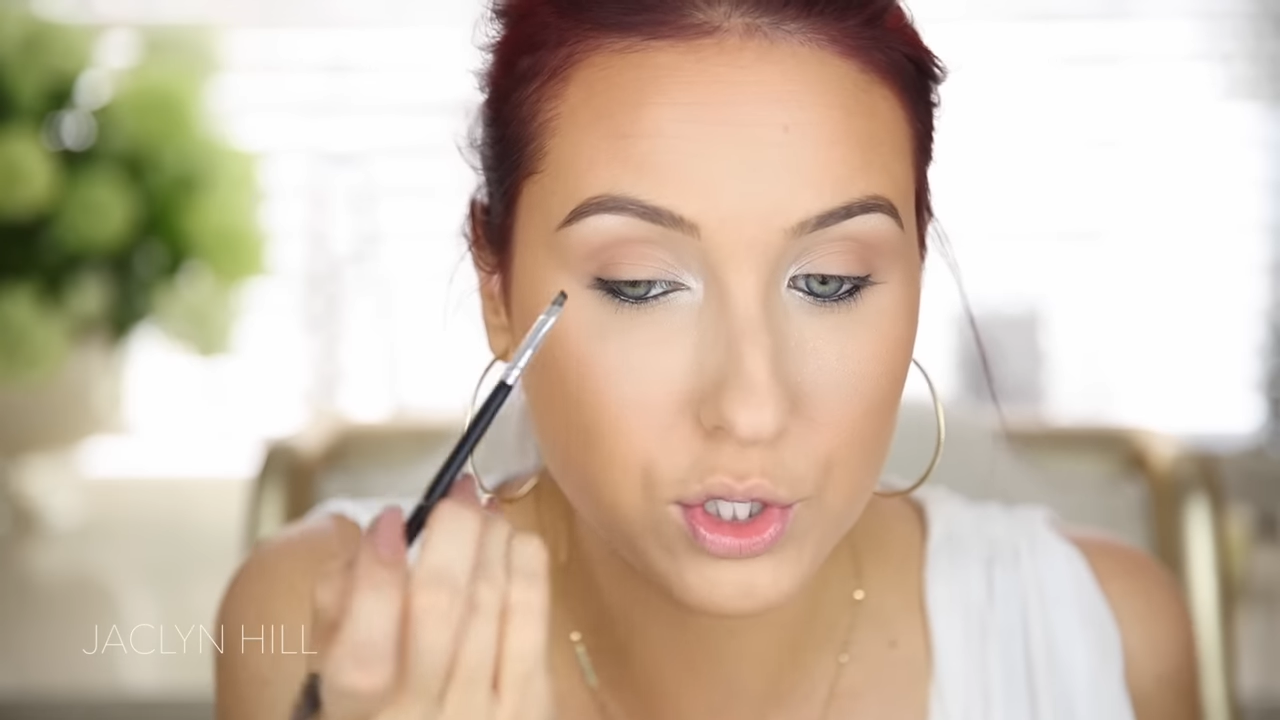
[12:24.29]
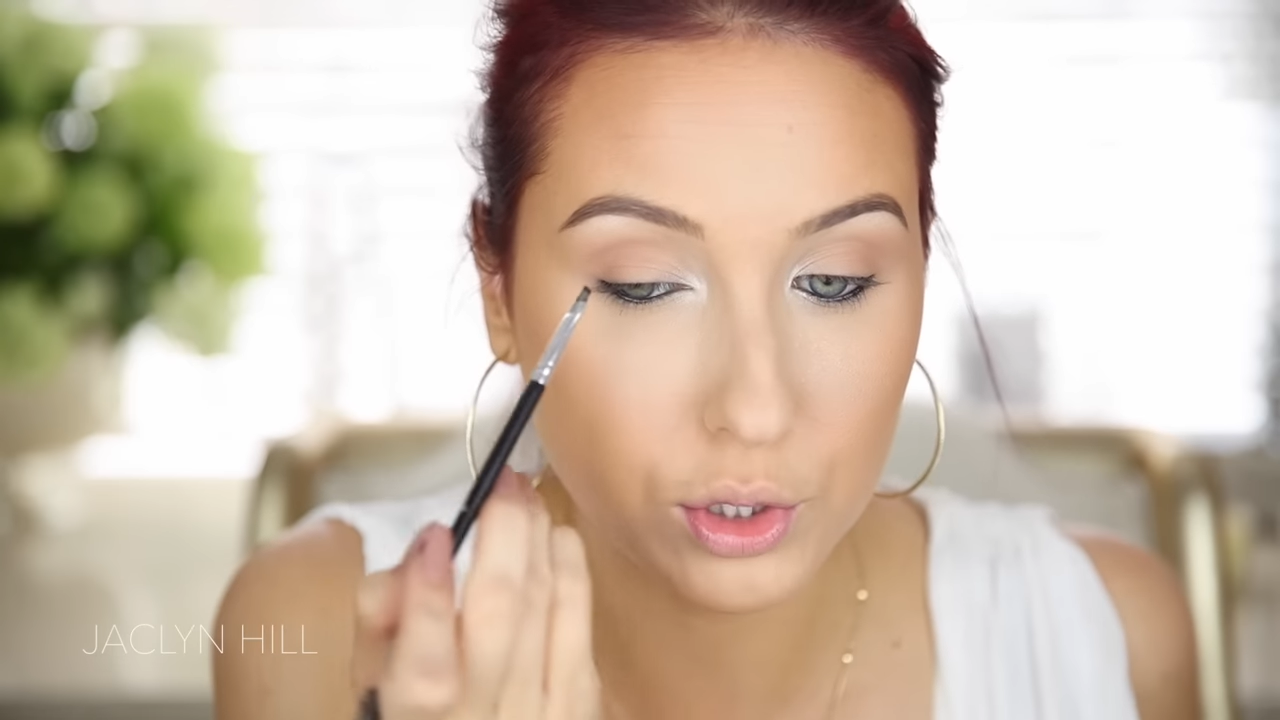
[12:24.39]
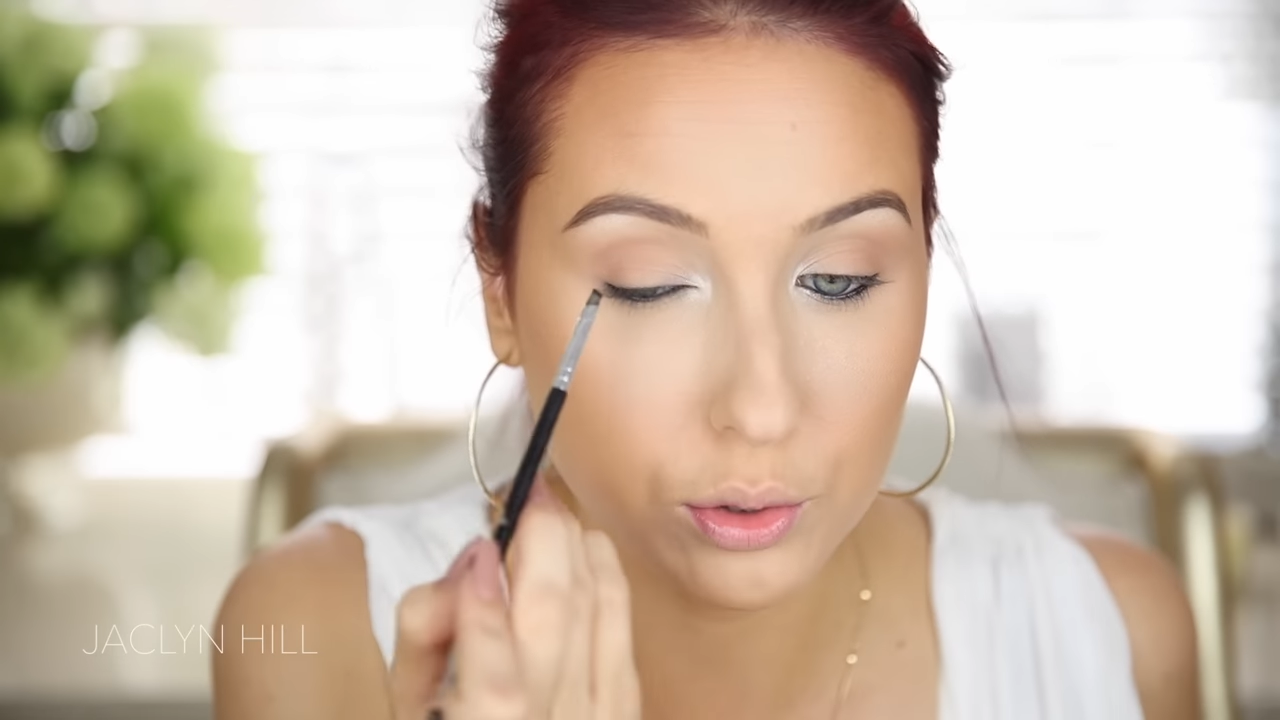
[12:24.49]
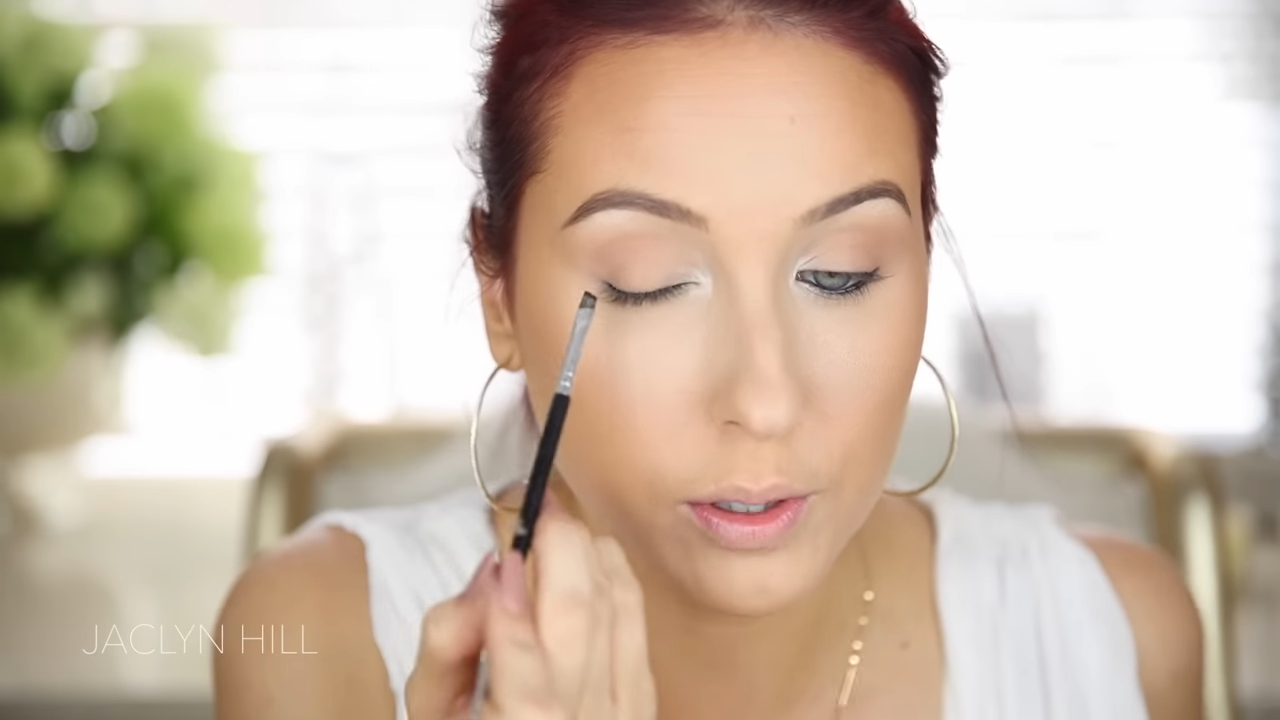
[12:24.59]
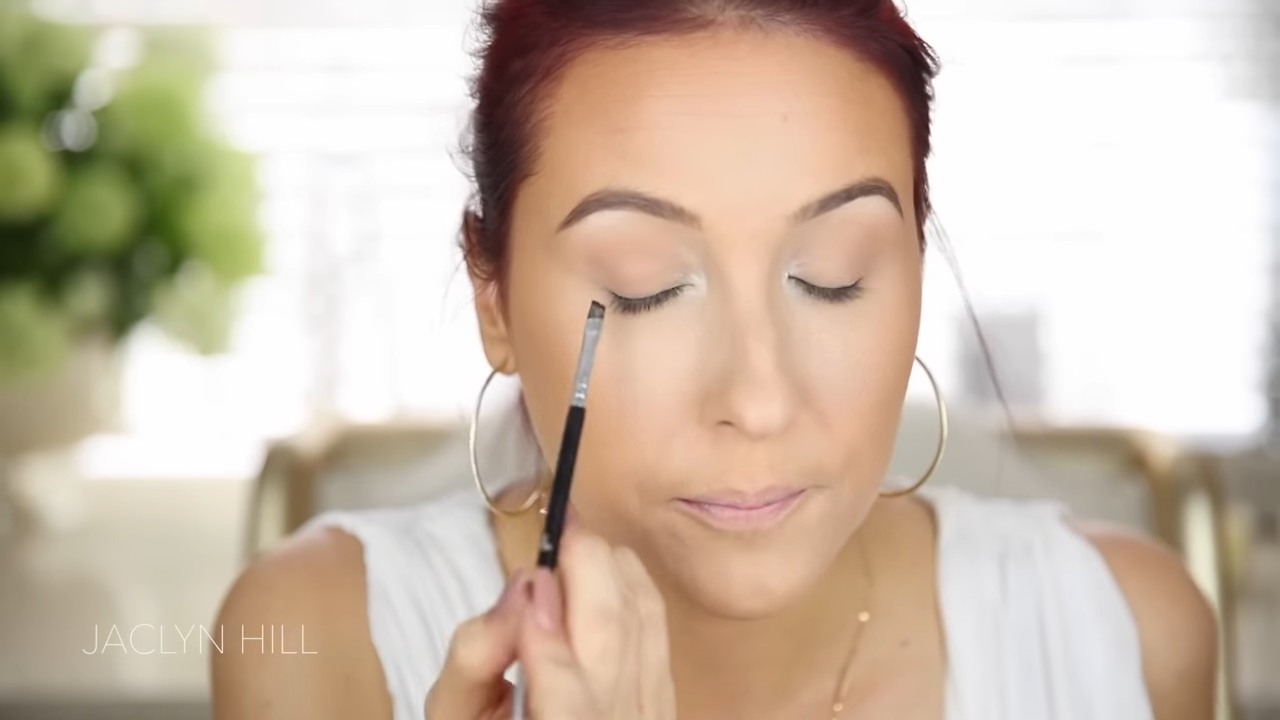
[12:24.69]

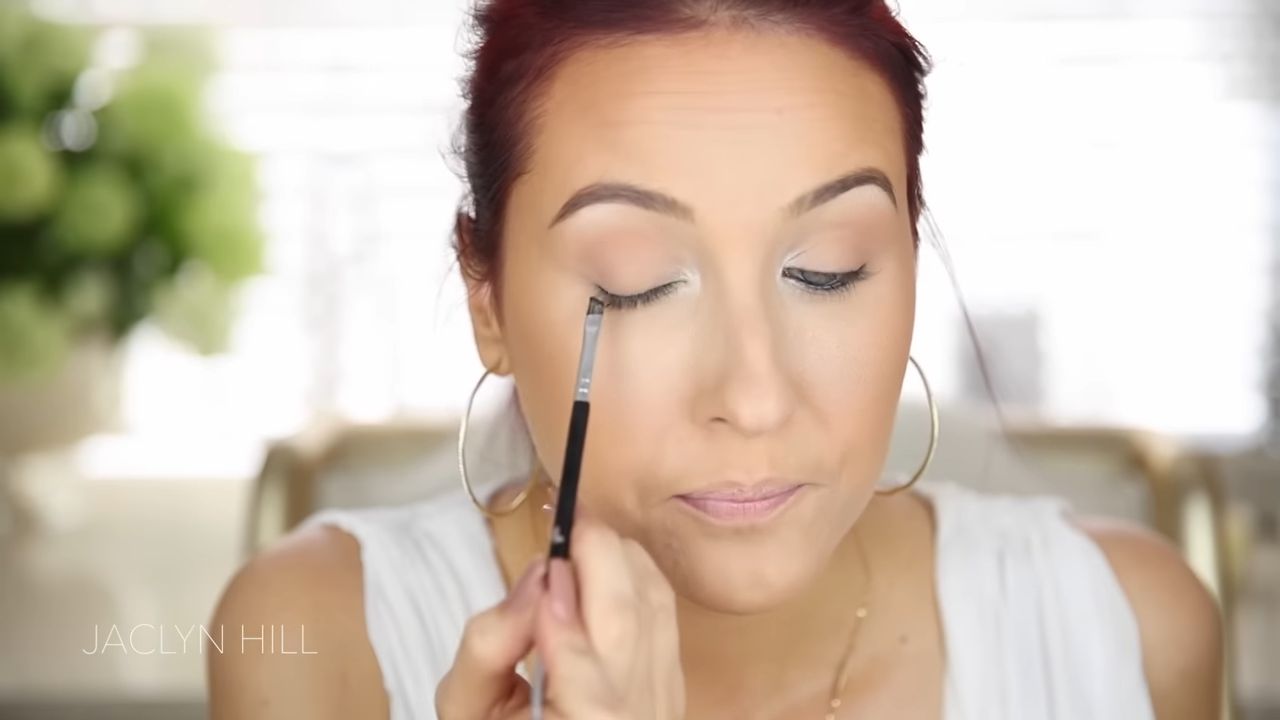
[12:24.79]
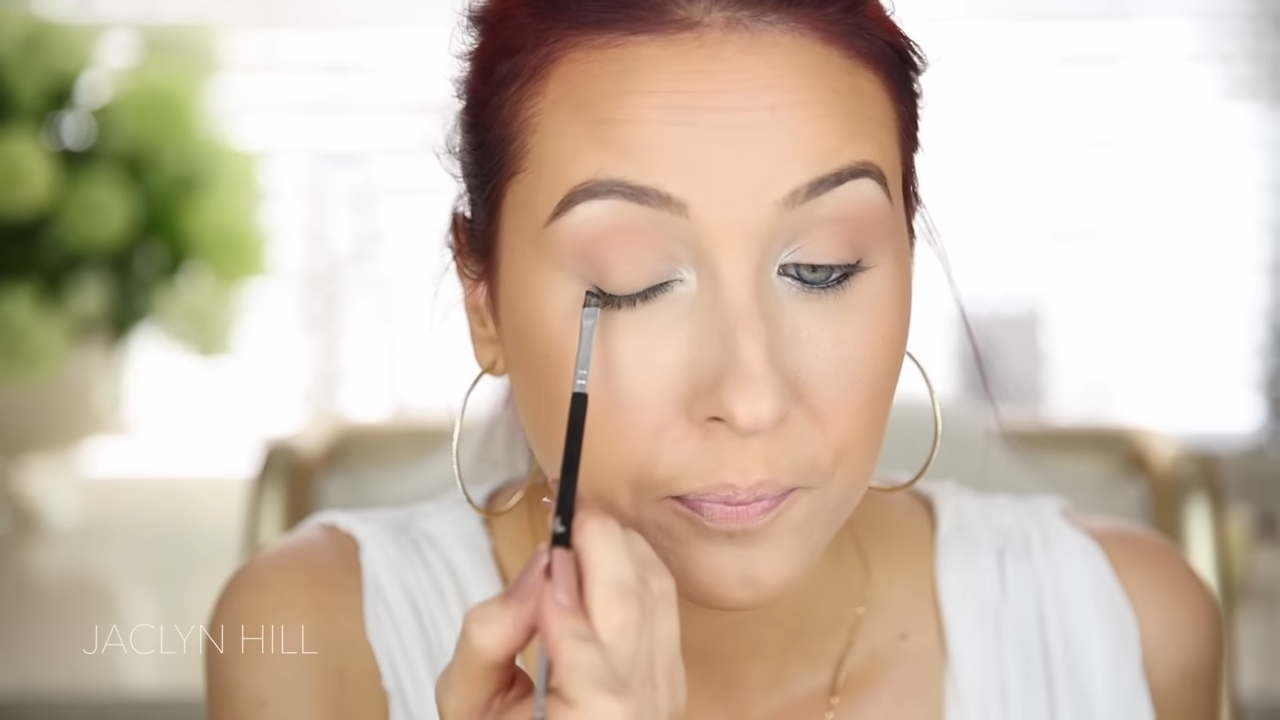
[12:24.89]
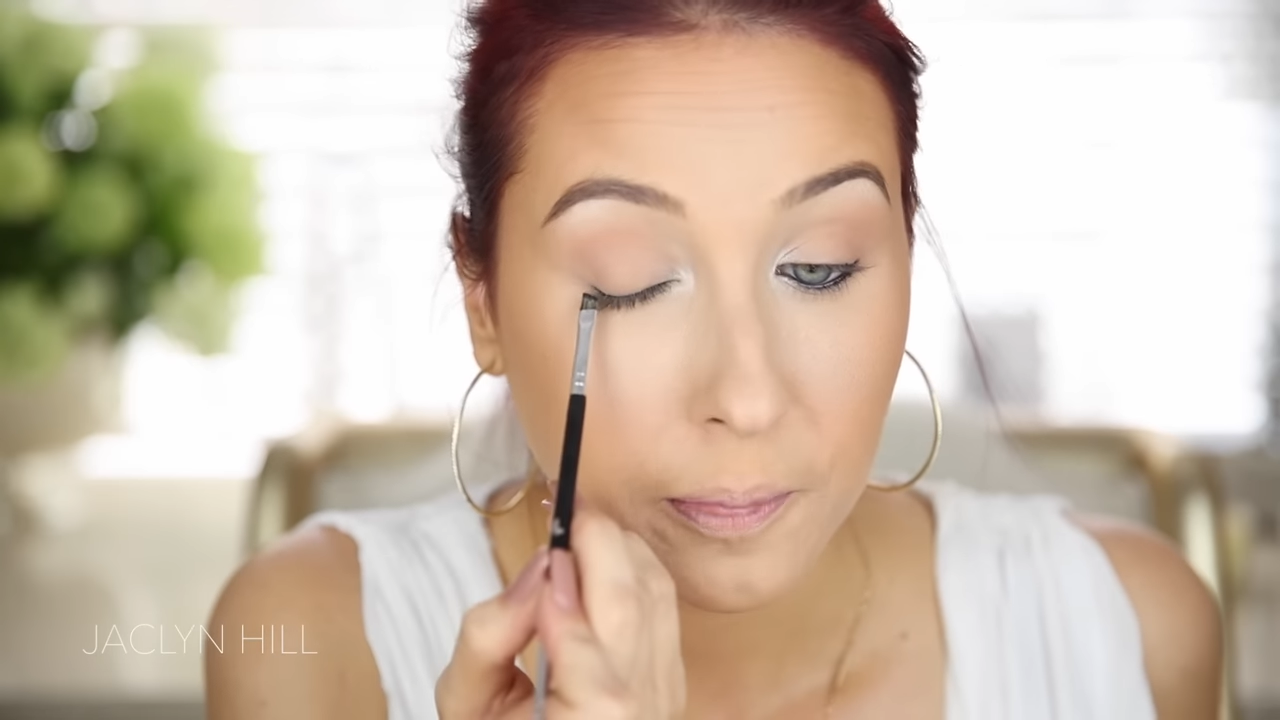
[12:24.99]
do